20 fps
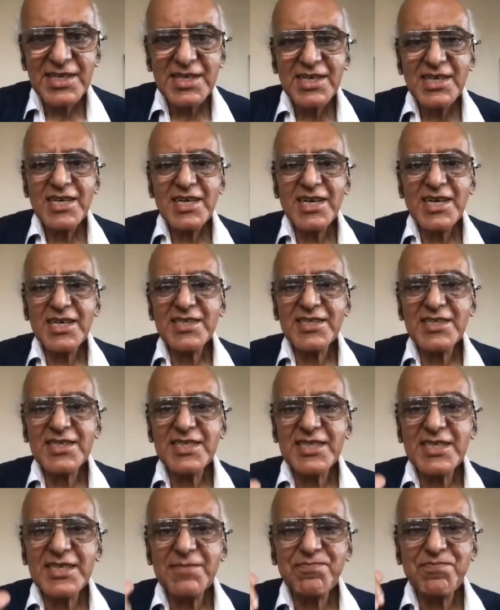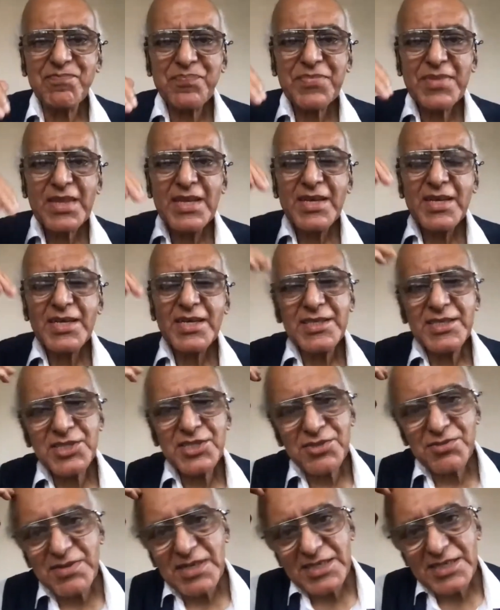and the
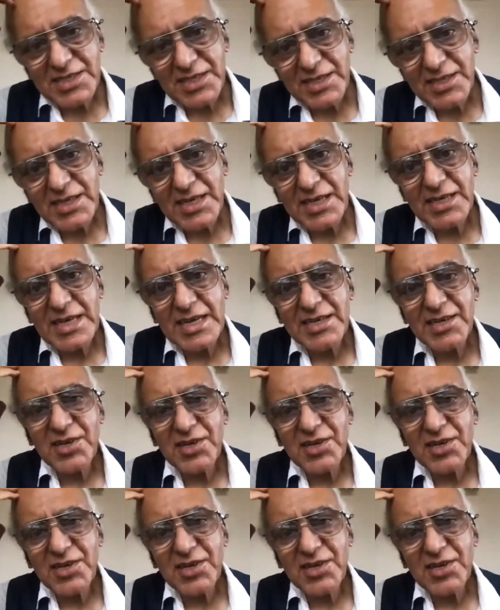students and